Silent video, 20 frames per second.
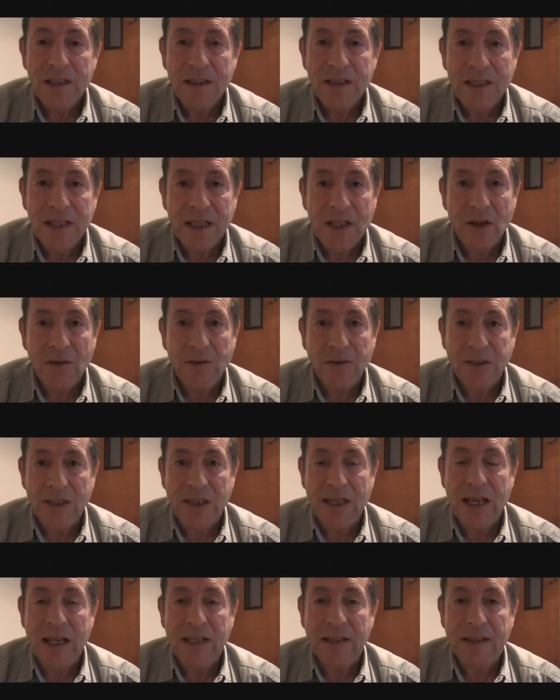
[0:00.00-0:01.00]
takeoff to
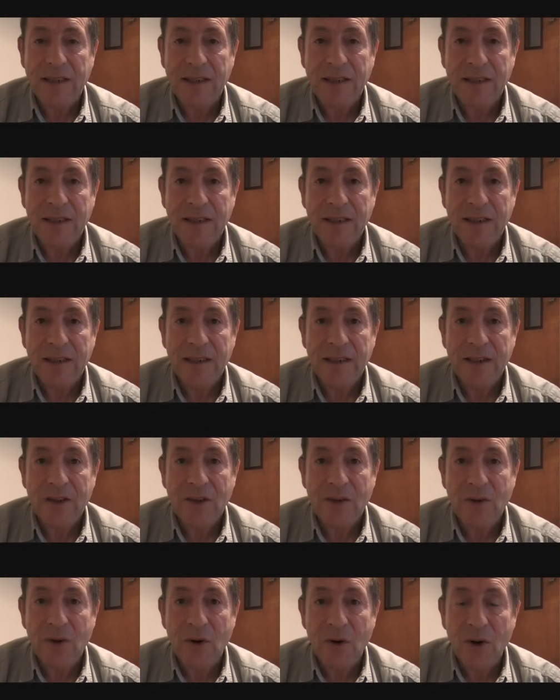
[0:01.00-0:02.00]
landing, you
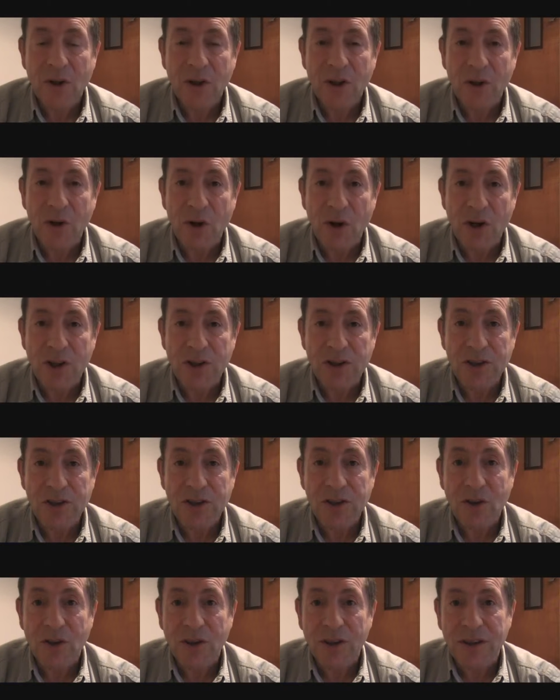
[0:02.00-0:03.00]
know, all the
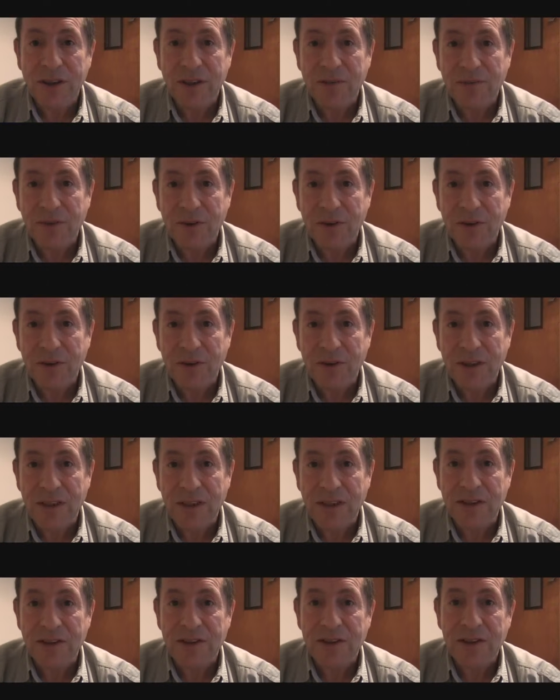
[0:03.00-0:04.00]
noises, all the different
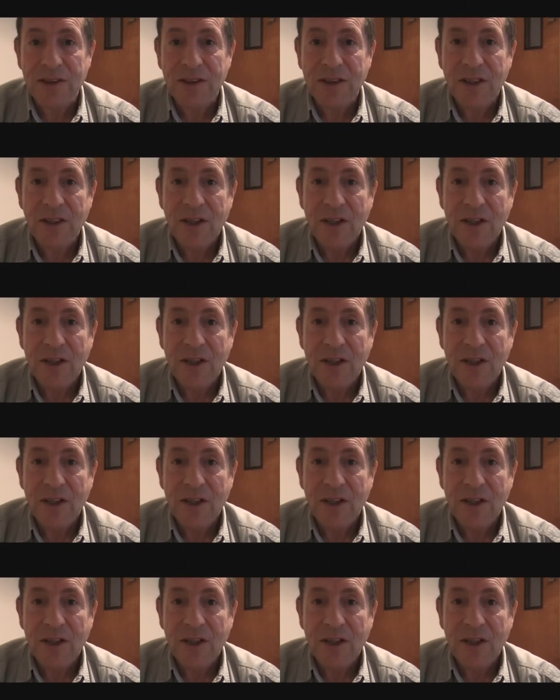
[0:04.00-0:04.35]
things,